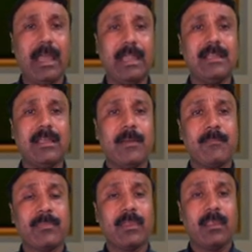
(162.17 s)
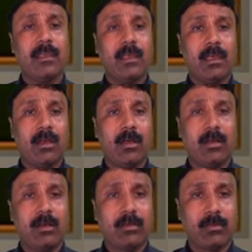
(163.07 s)
And
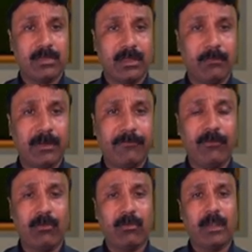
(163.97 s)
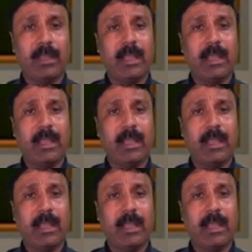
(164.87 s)
question number 4.